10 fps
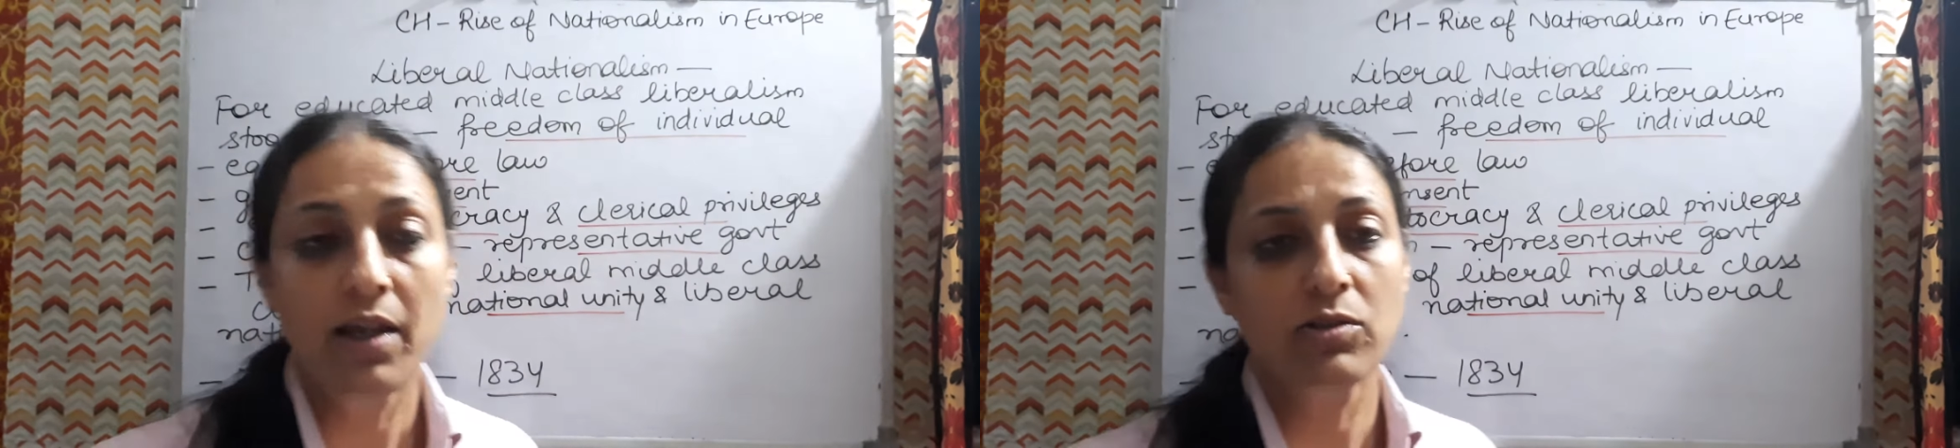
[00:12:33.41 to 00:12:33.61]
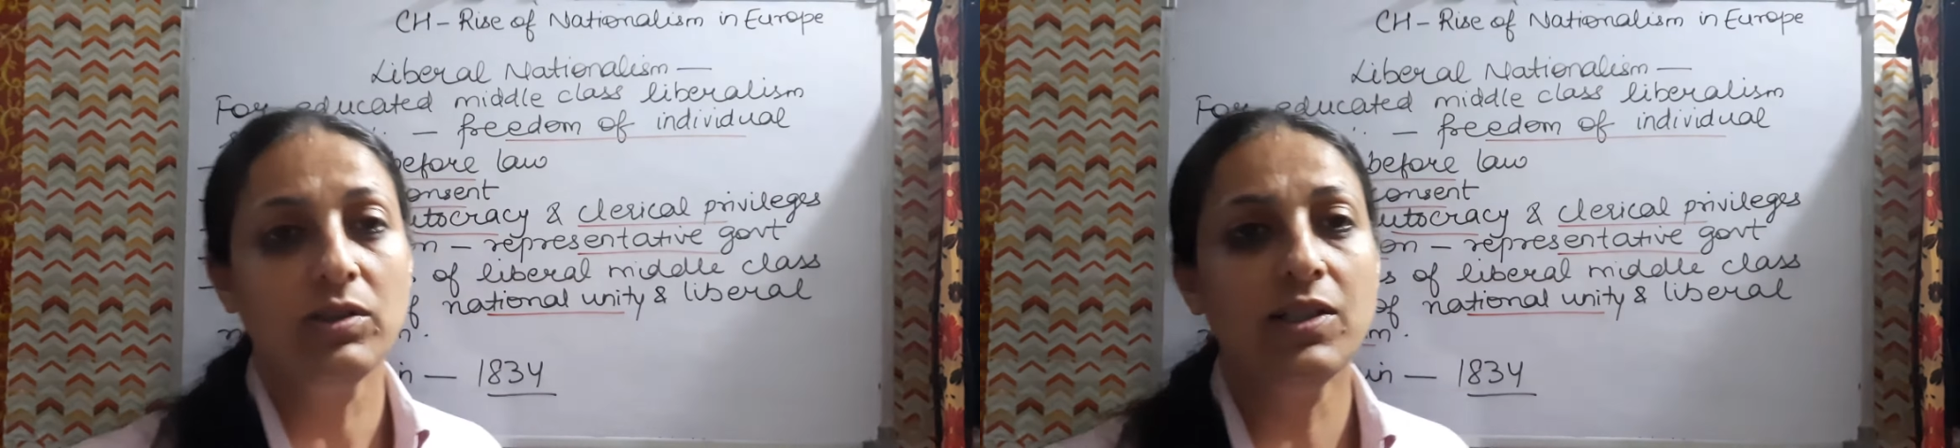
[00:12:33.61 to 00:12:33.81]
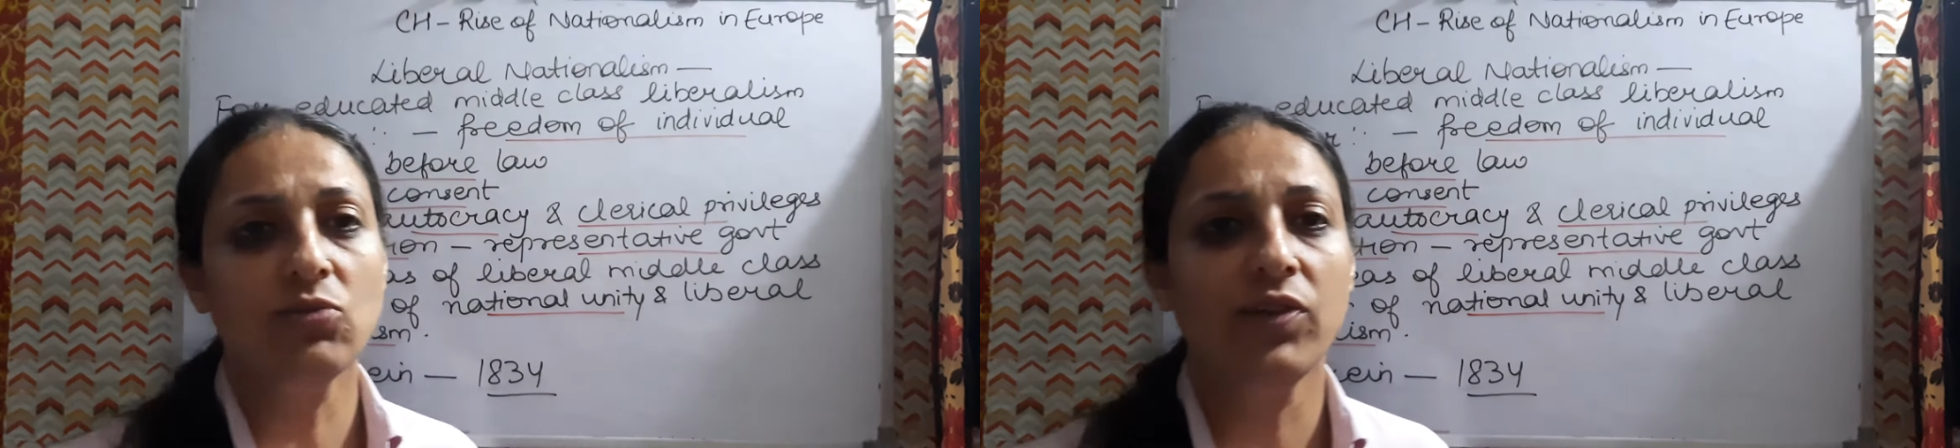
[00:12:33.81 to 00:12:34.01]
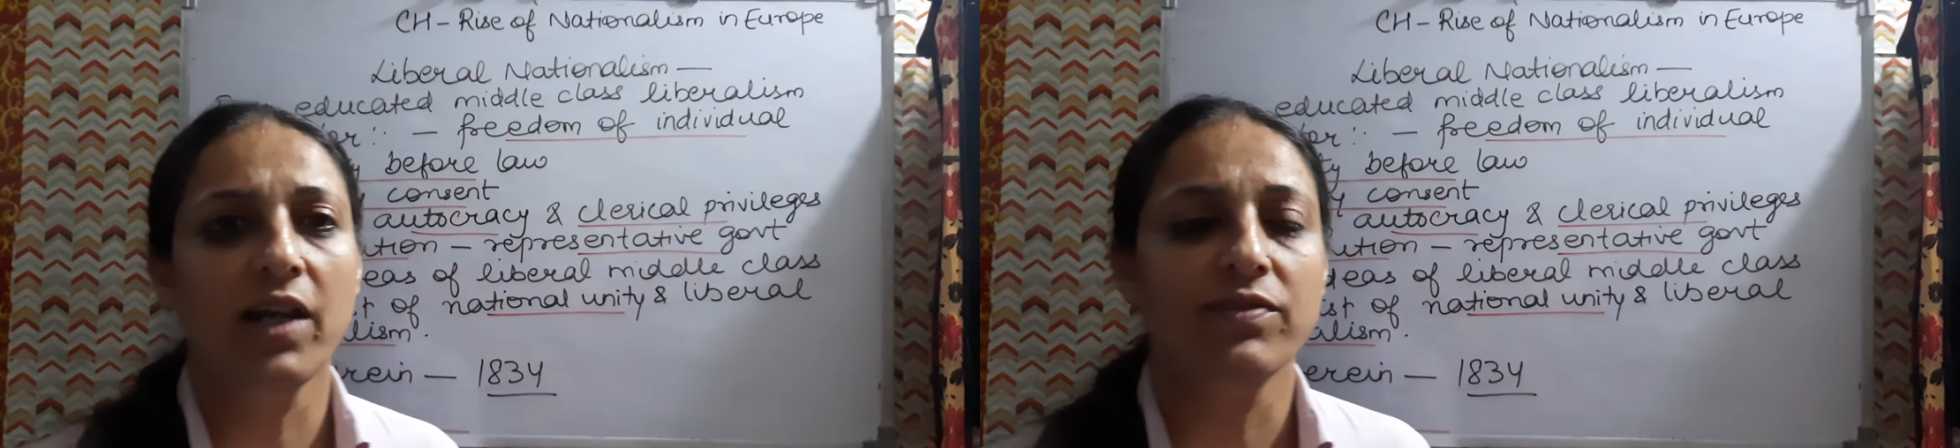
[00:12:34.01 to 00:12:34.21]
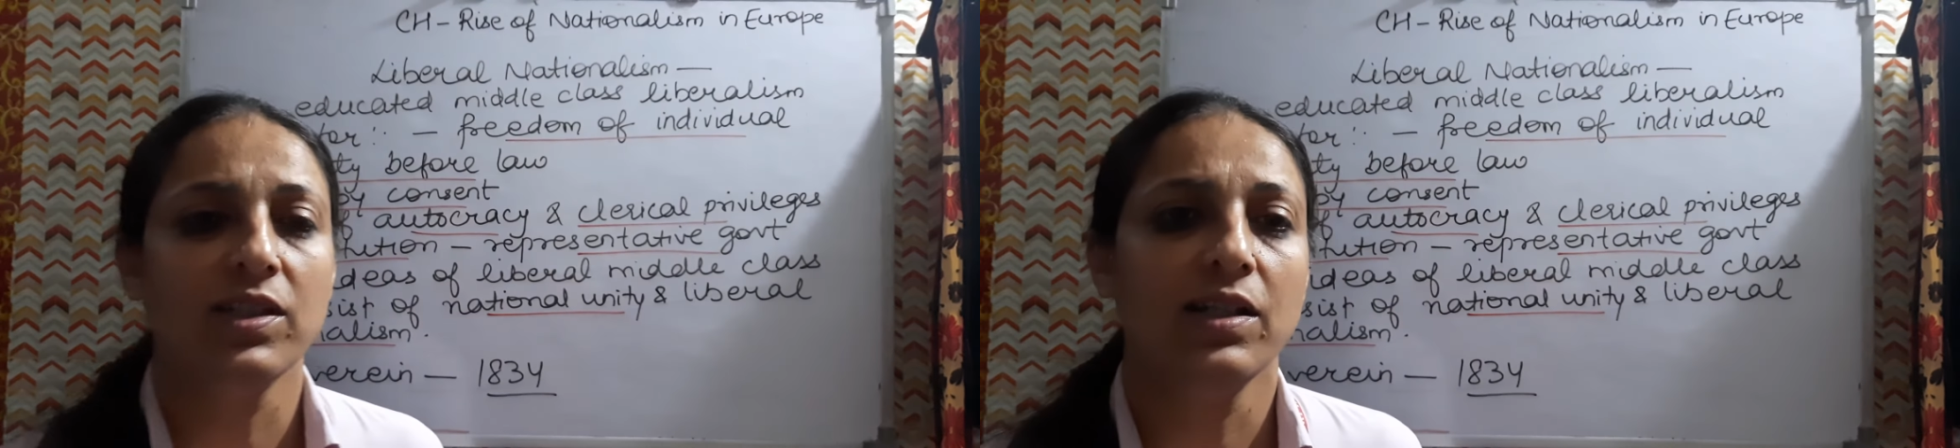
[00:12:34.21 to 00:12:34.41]
So this we
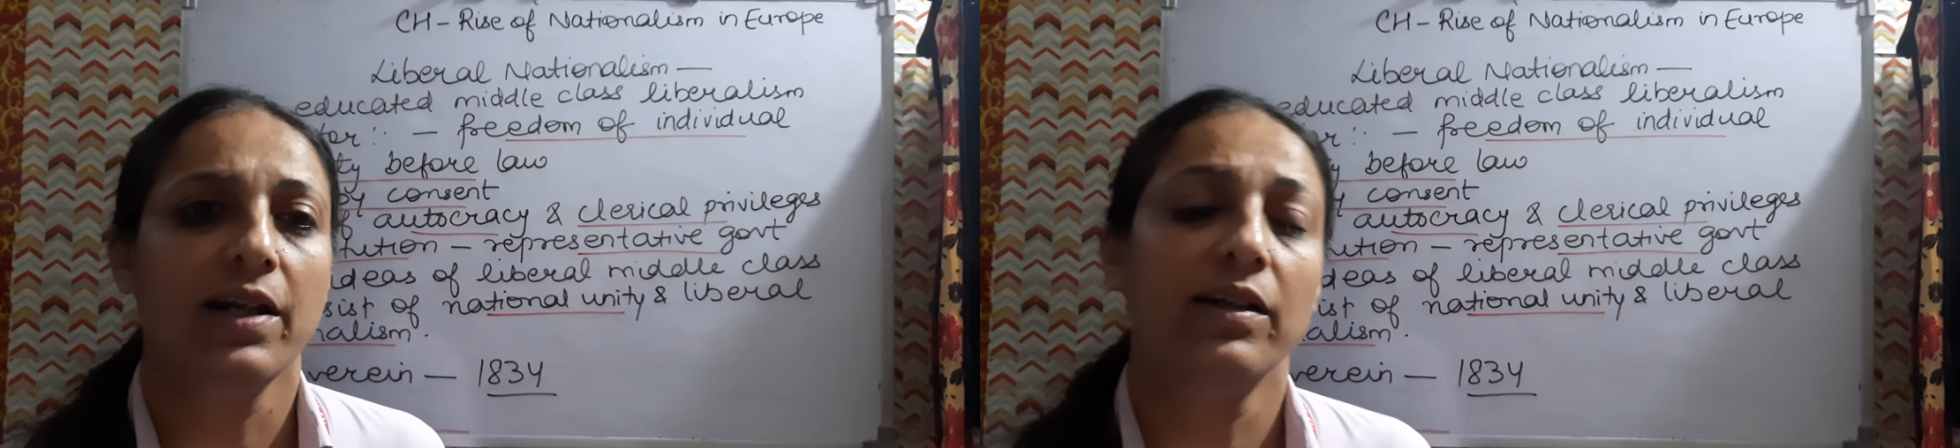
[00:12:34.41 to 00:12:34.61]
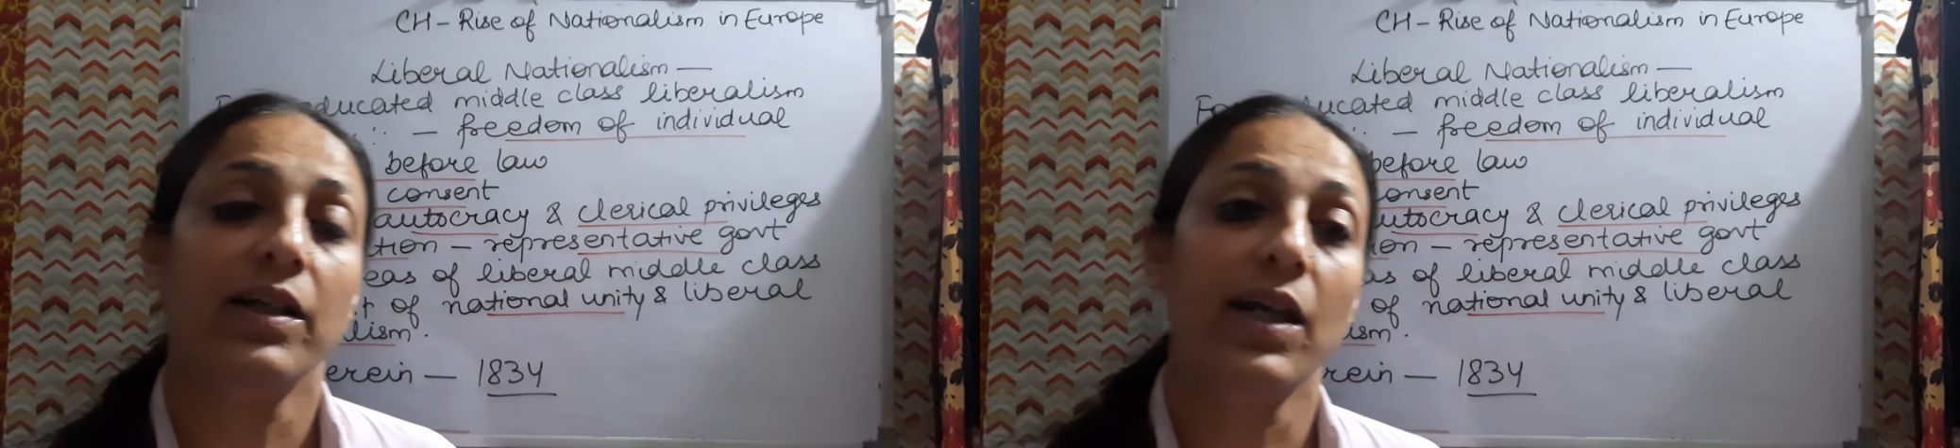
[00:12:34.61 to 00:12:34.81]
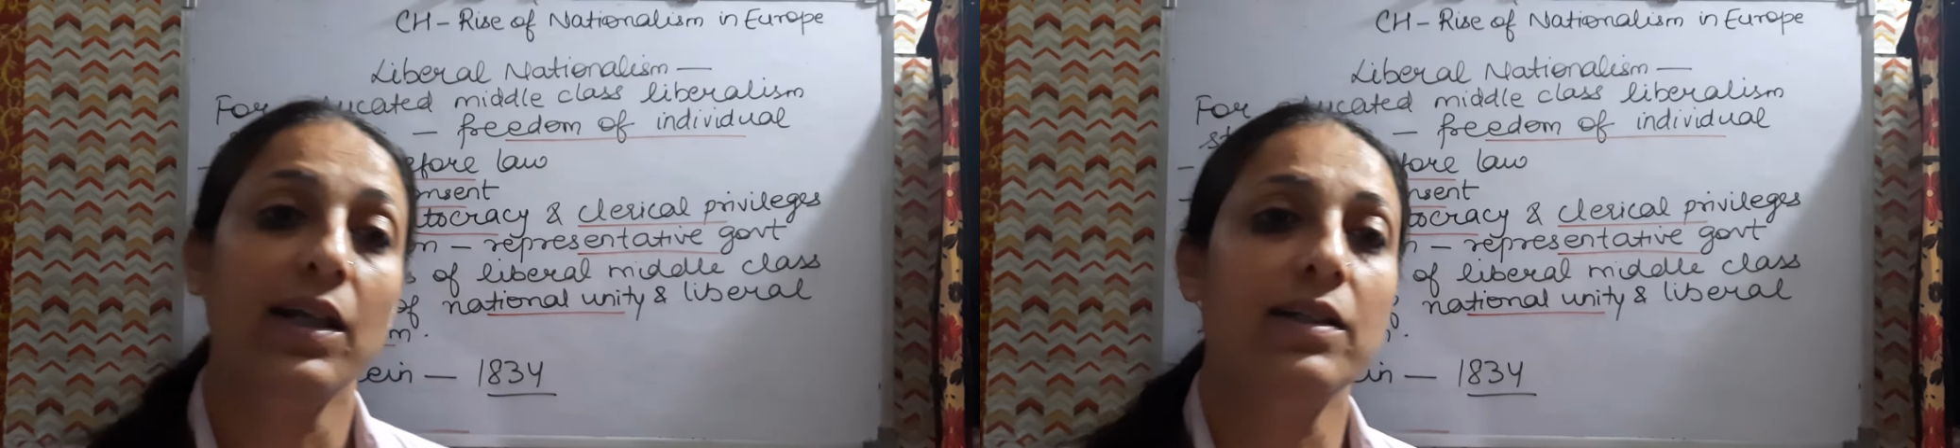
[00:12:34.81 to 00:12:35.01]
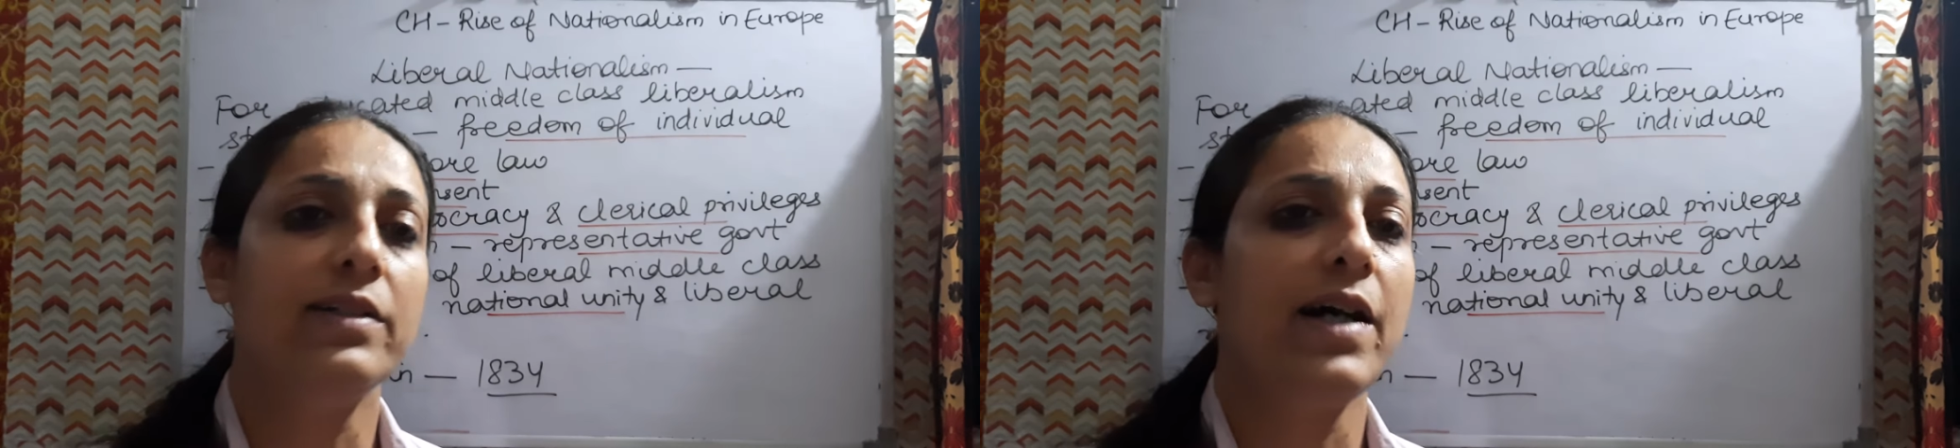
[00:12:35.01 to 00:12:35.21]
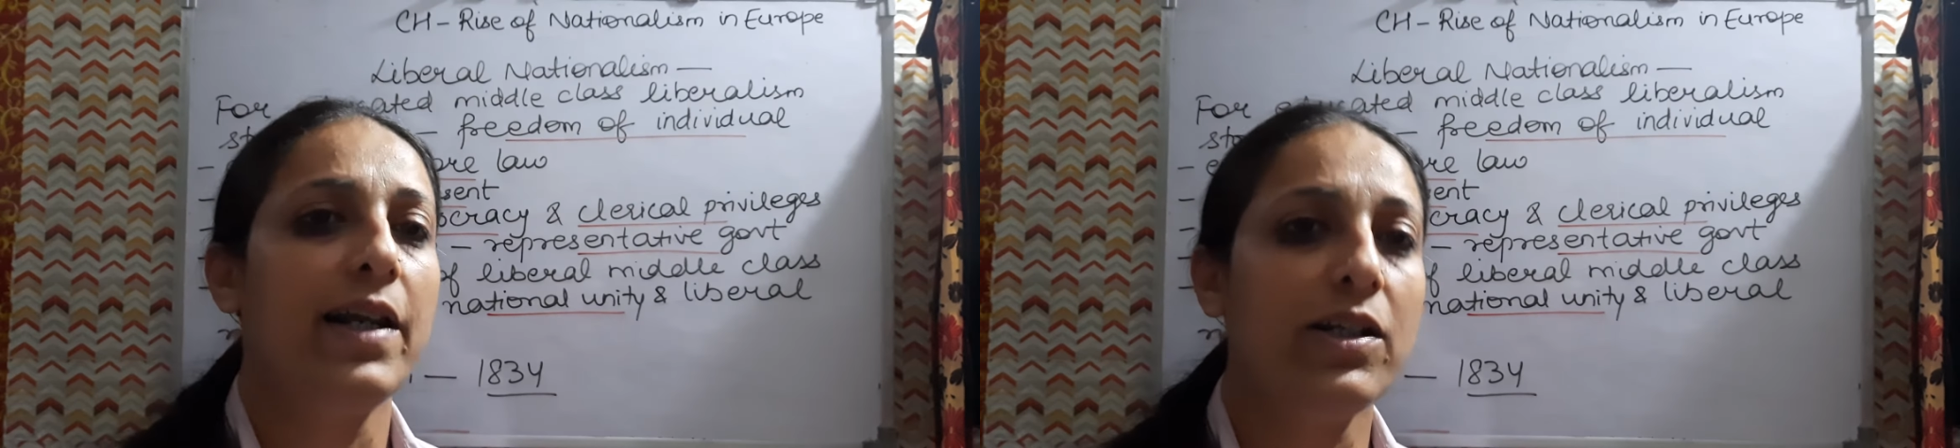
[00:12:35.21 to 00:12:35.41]
have seen. And again the
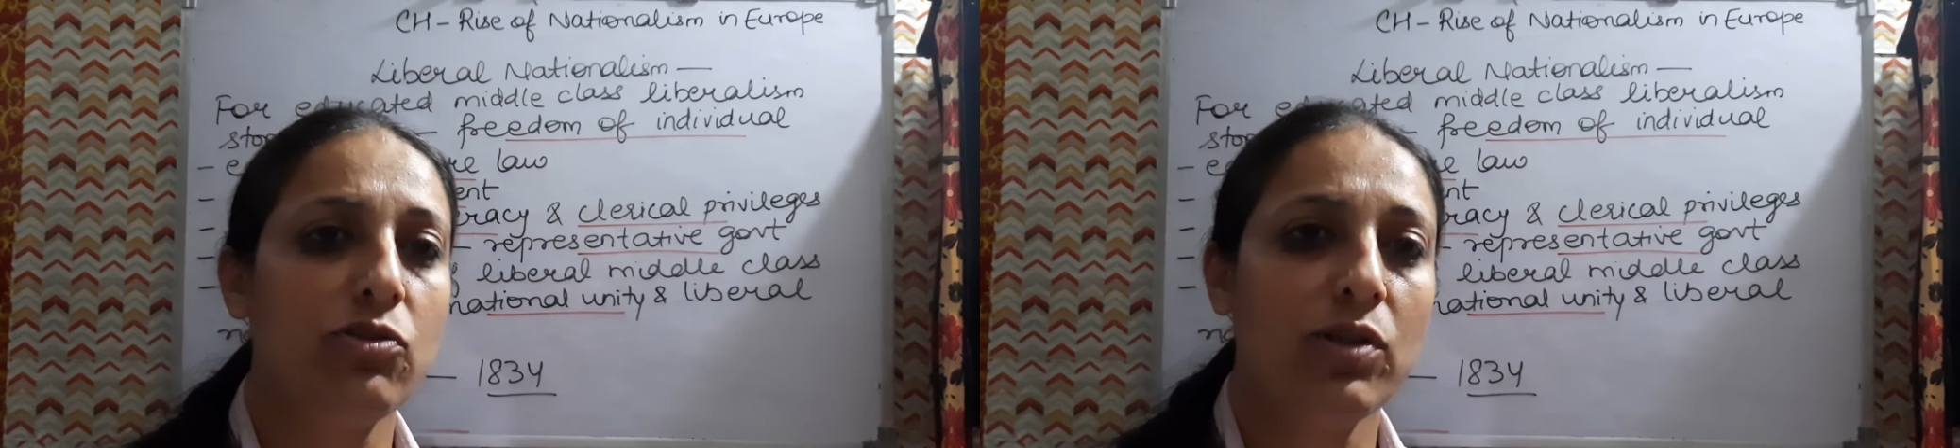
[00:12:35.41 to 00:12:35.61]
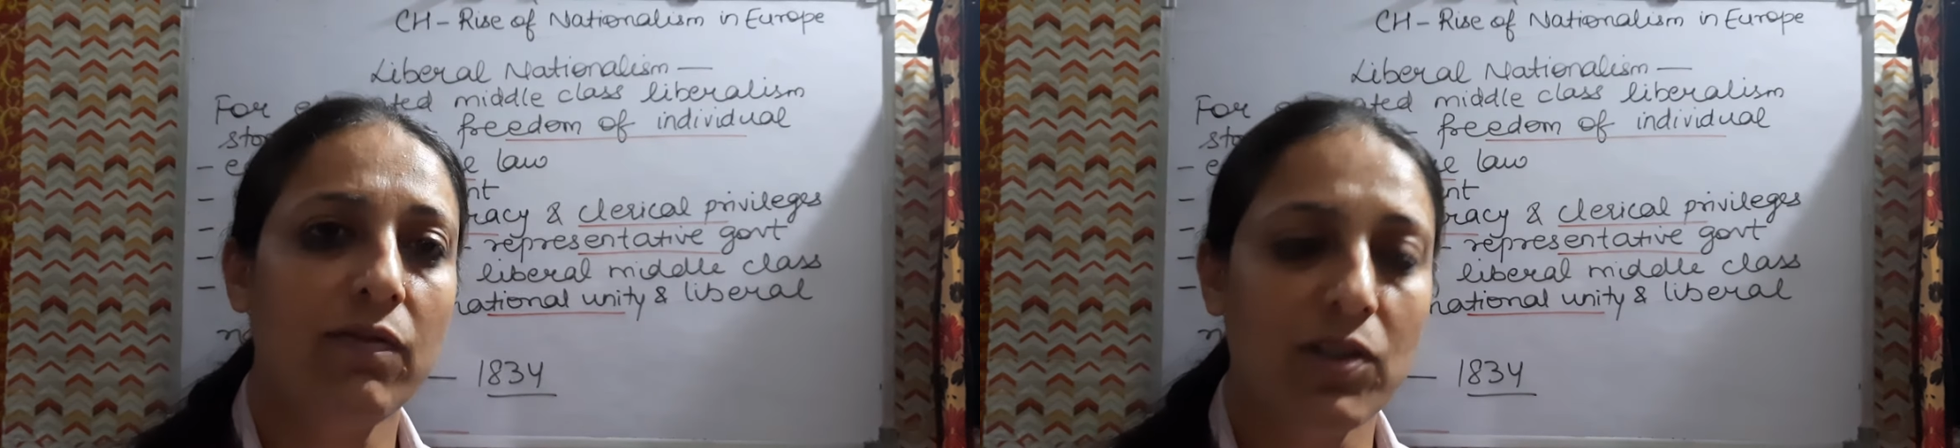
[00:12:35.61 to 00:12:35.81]
directory